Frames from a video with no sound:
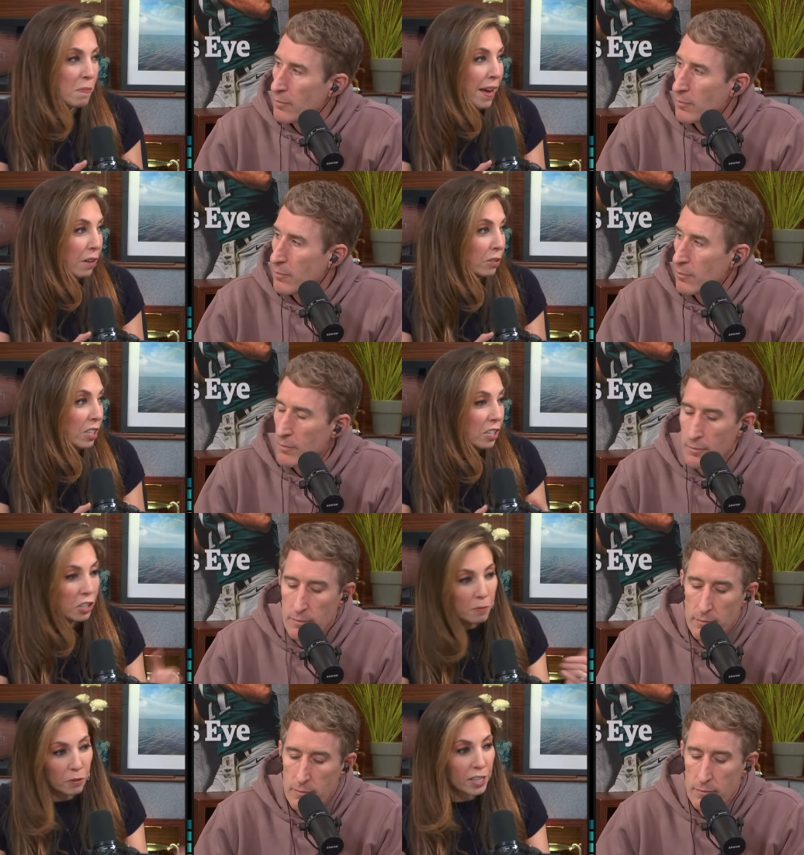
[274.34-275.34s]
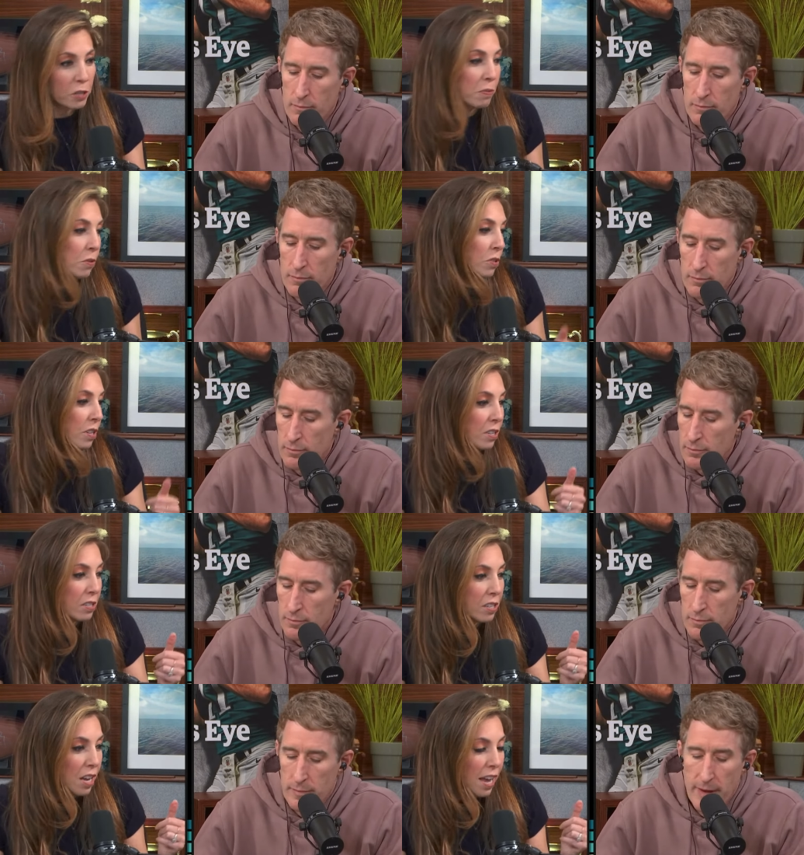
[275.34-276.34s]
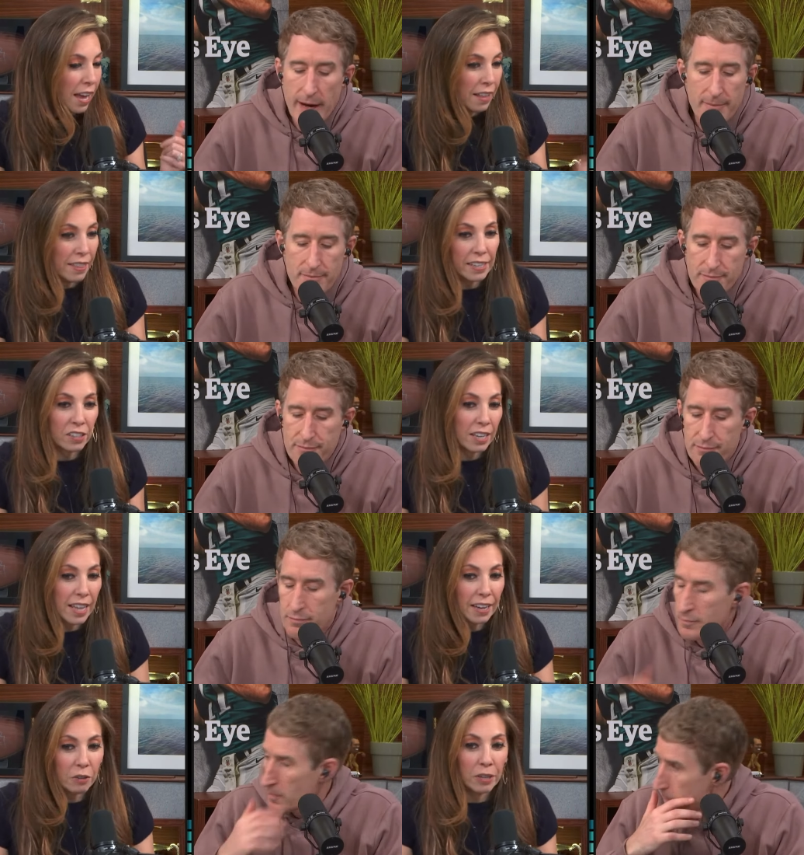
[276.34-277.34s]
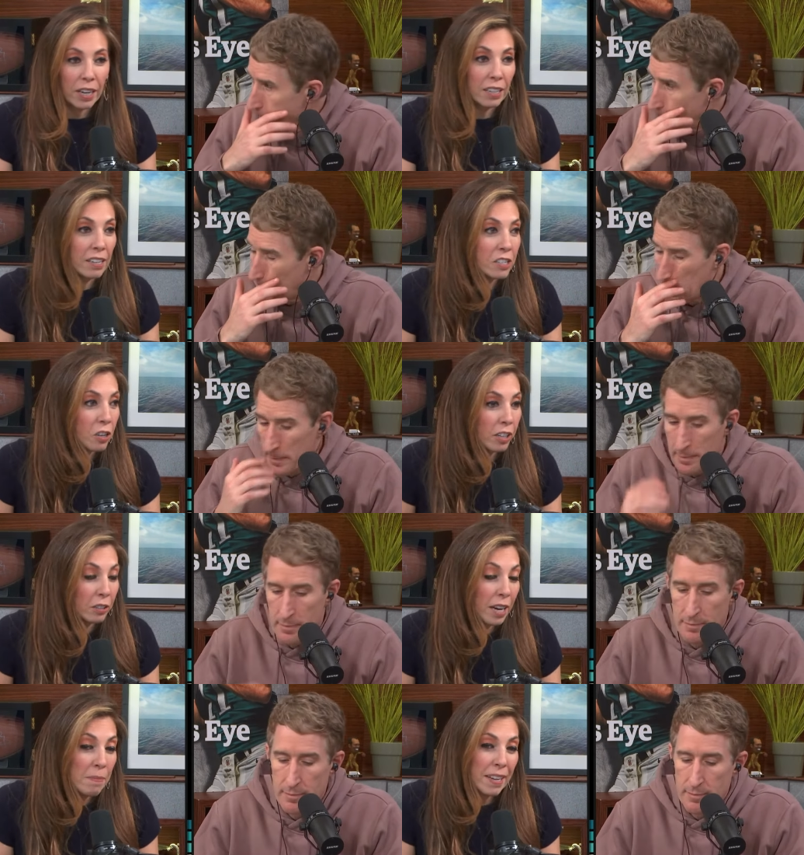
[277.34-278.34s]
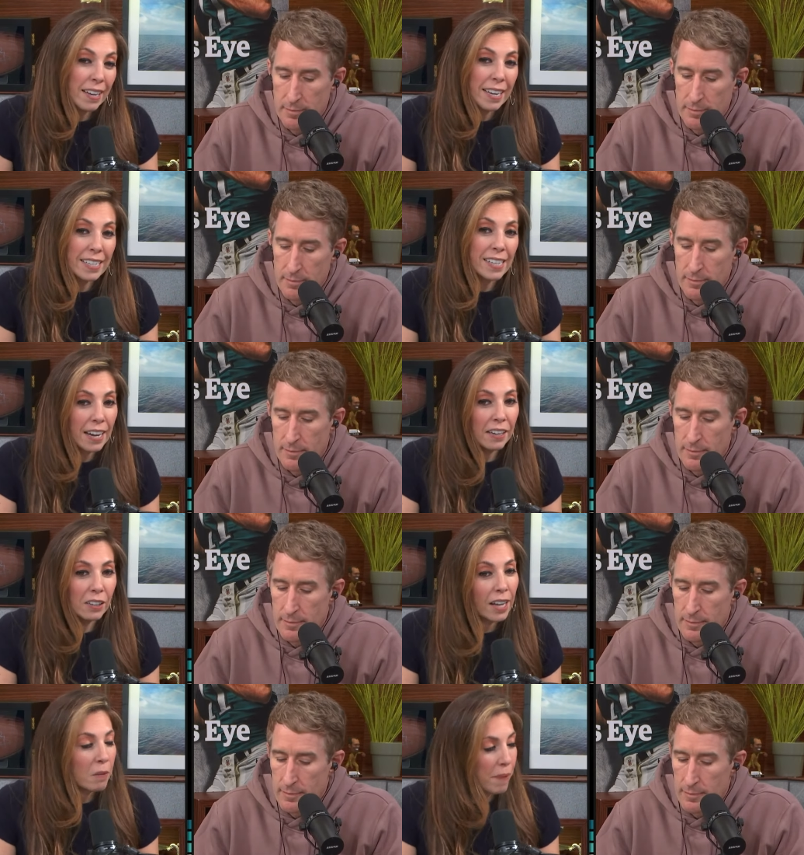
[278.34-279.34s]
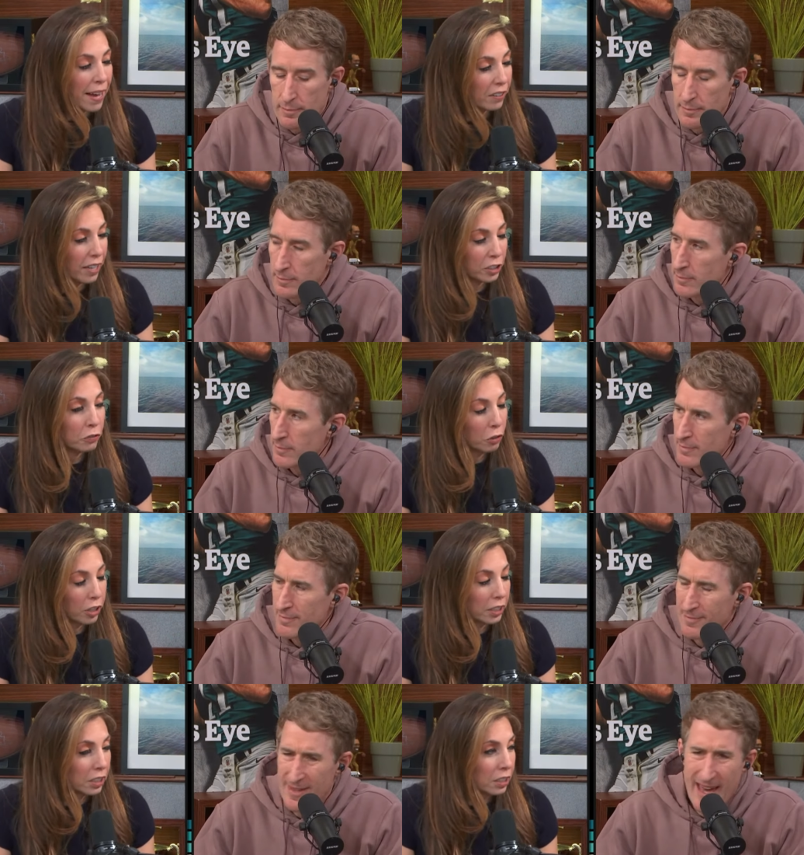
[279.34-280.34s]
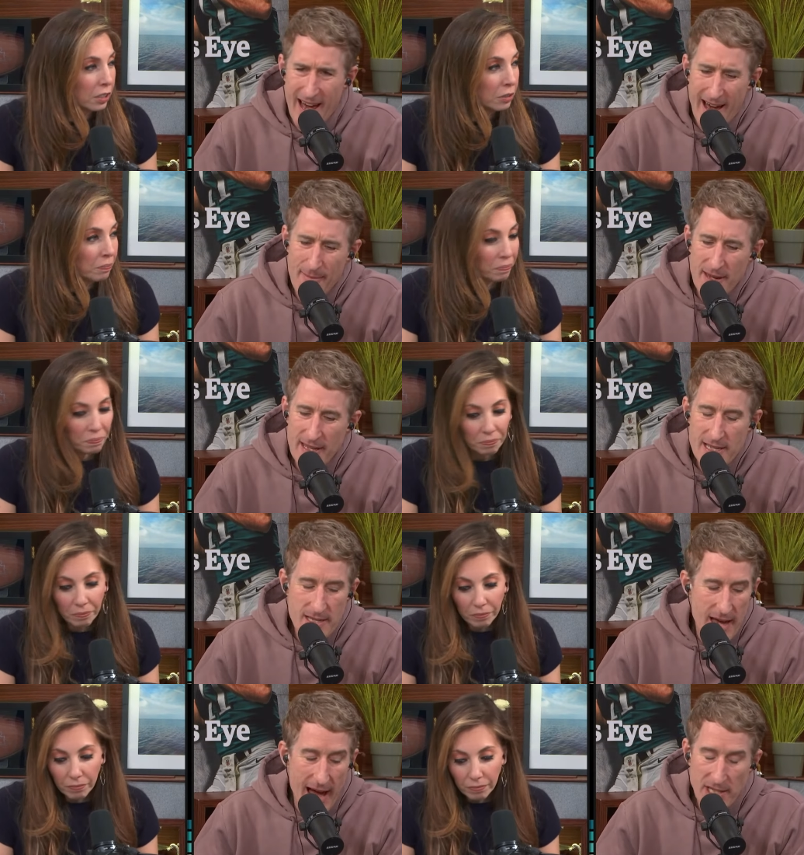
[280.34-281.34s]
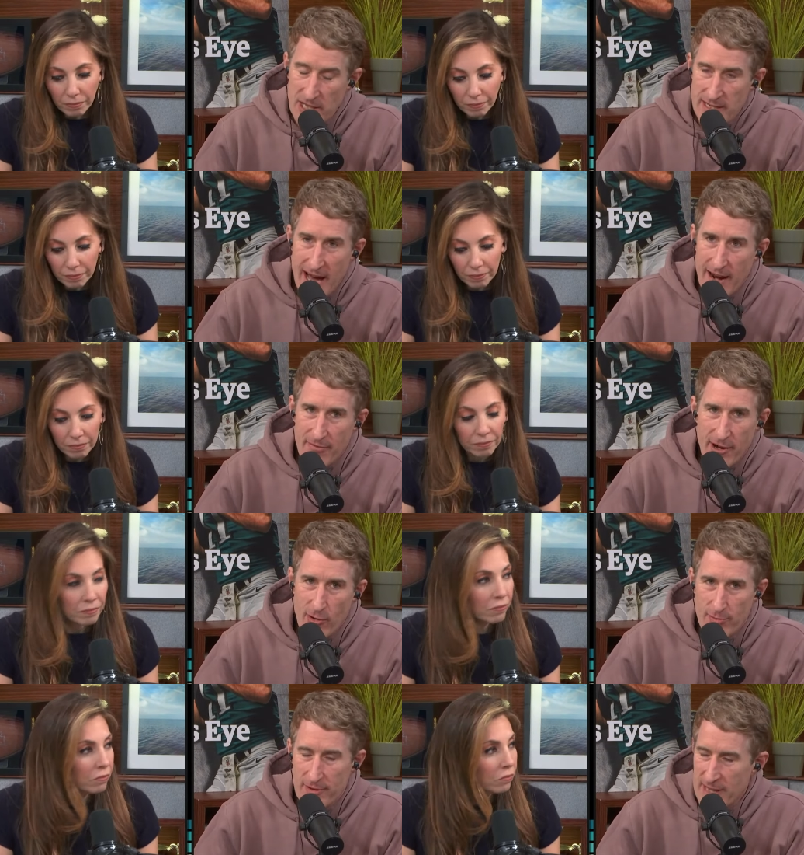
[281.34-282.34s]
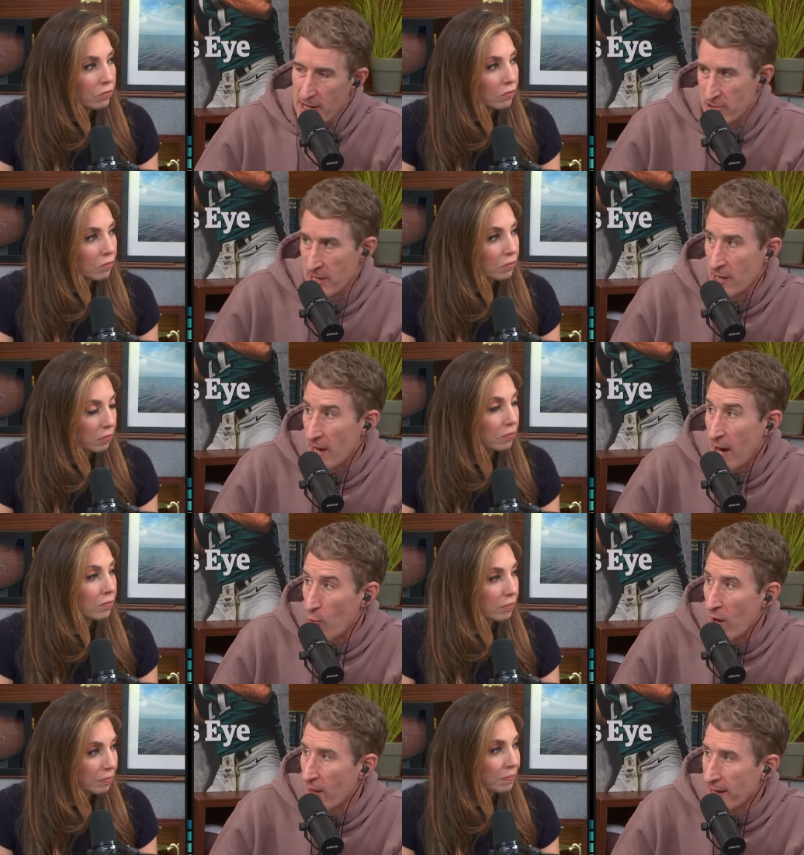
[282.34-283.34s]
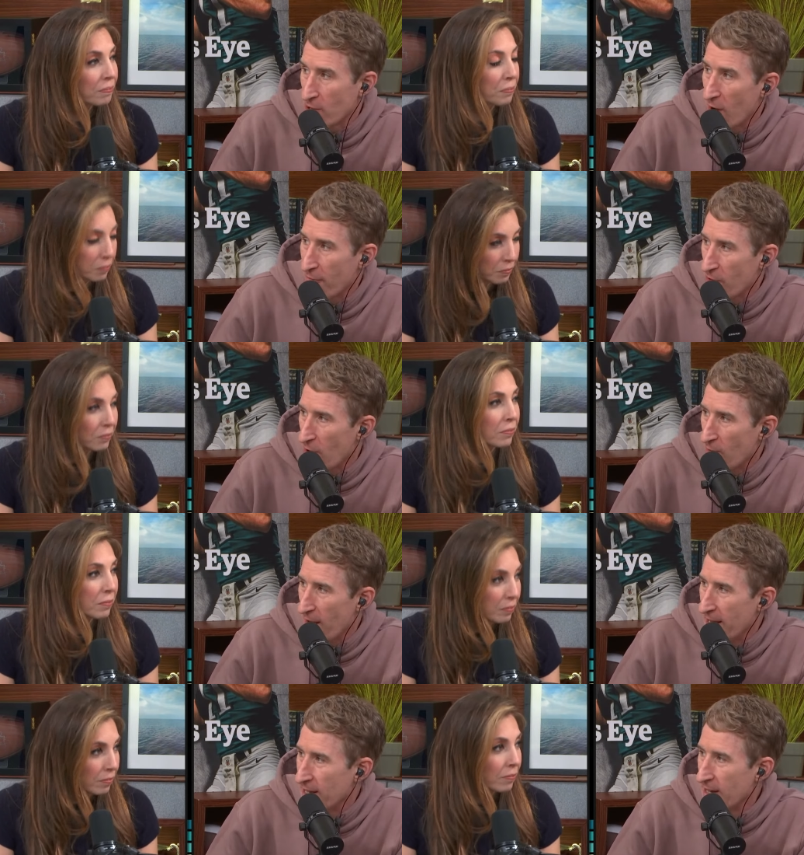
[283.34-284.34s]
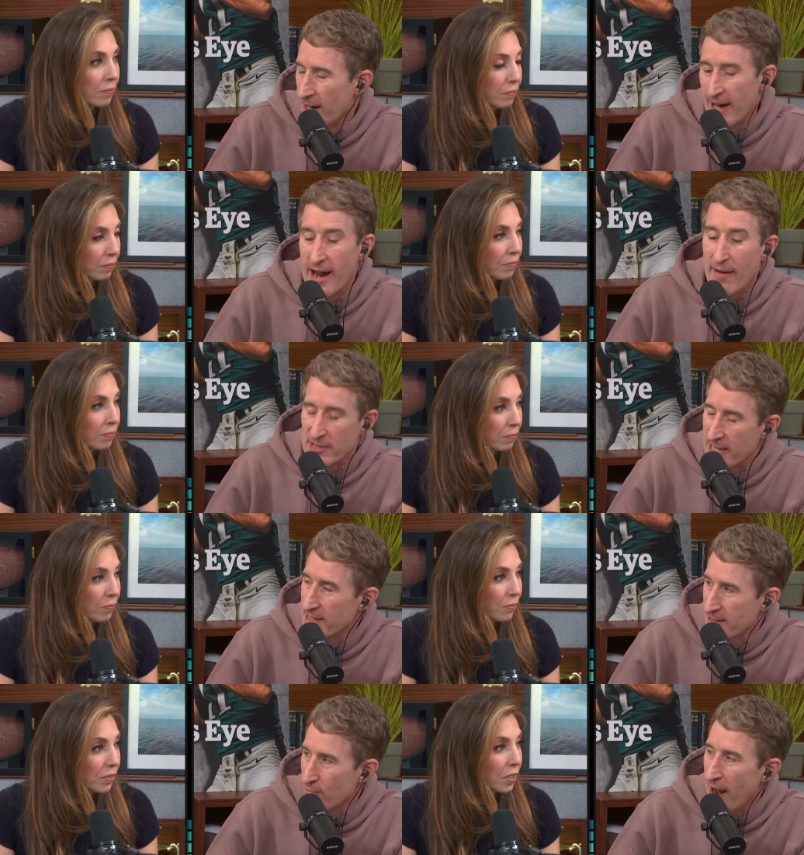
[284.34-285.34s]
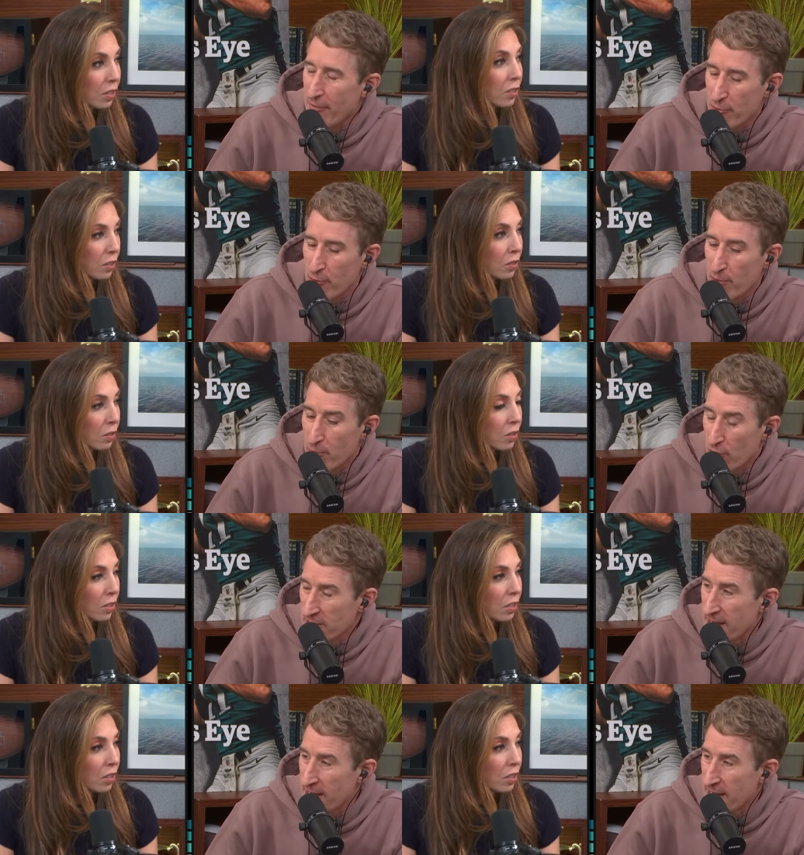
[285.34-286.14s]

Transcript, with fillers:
Speaker 1: about human rights abuses yeah. and things like that going on in Saudi Arabia, and he's getting a lot of backlash for it.
Speaker 2: Yeah, I mean, he's actually not a very, as I understand it, not a well liked golfer already, and obviously has the rivalry with Brooks